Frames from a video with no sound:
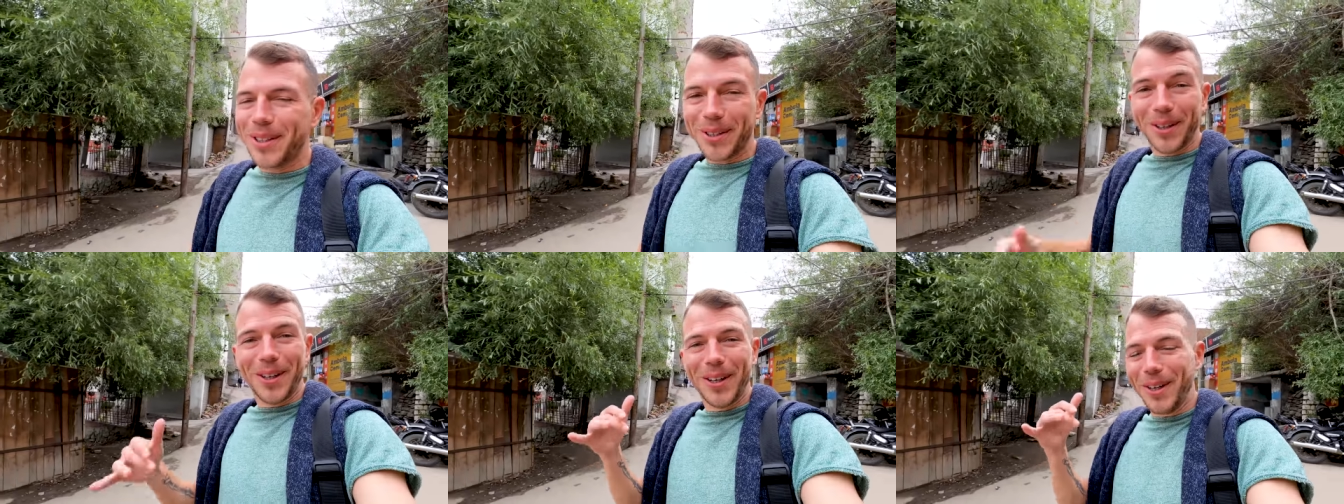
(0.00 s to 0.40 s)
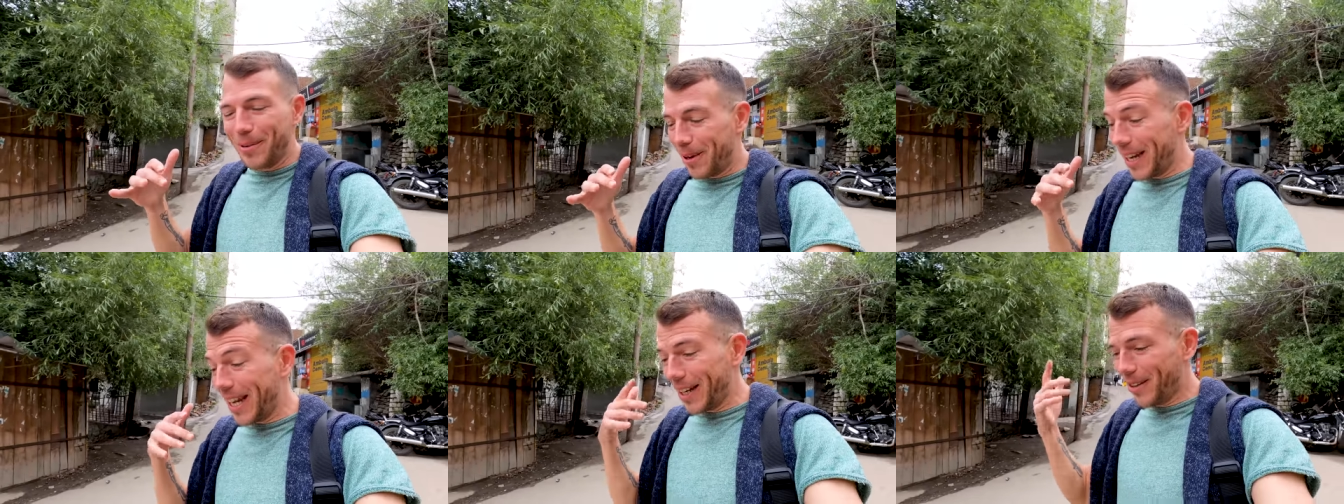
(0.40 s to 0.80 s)
So, you know,
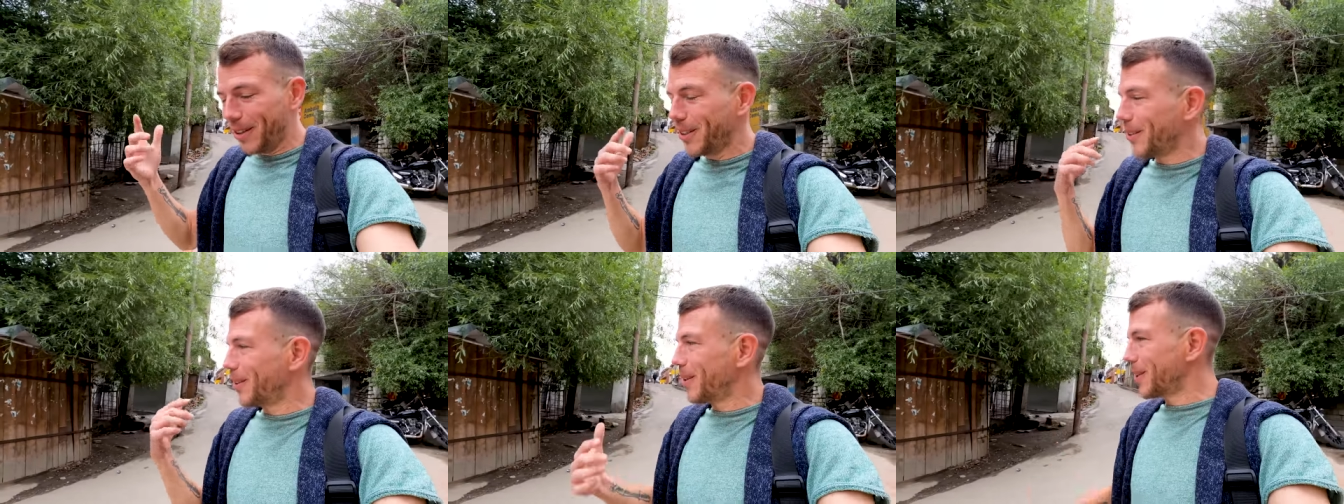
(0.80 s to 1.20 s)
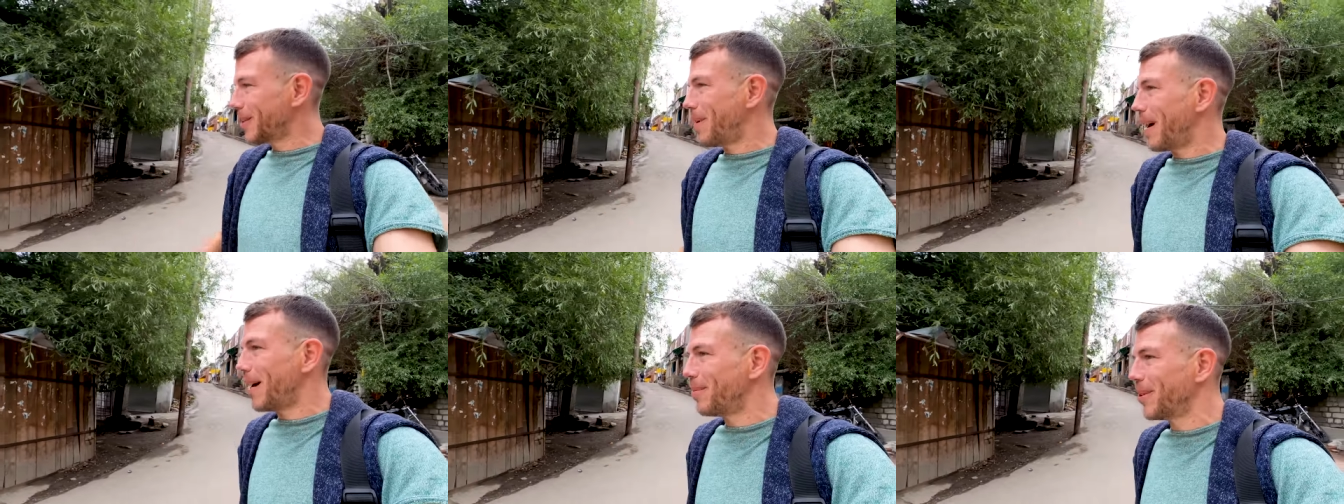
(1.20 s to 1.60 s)
when I go to
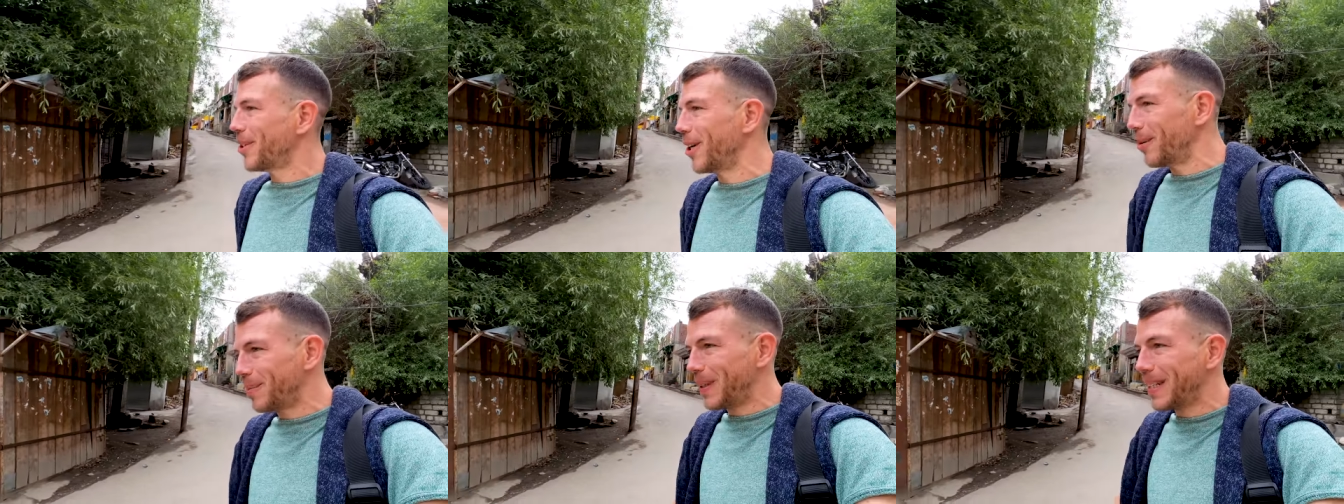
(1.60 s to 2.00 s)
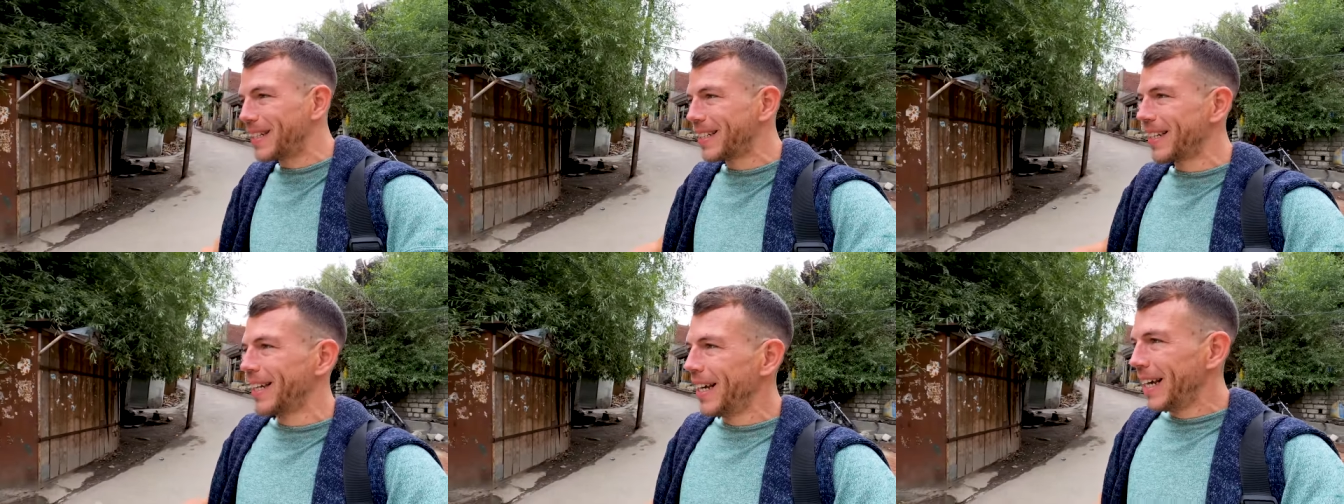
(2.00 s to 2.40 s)
those barbershops,
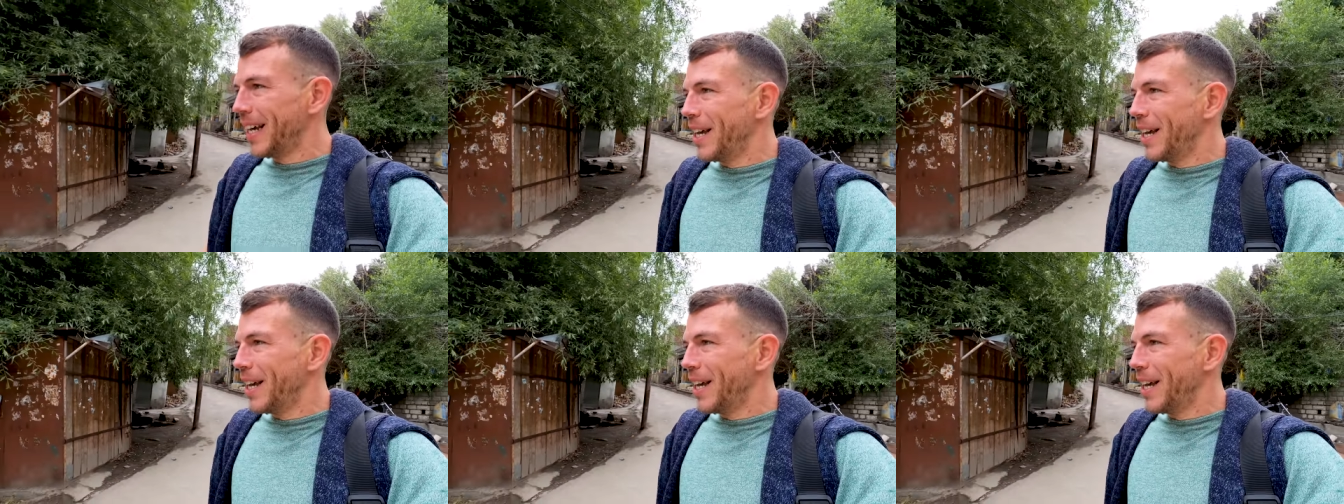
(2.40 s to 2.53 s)
it's,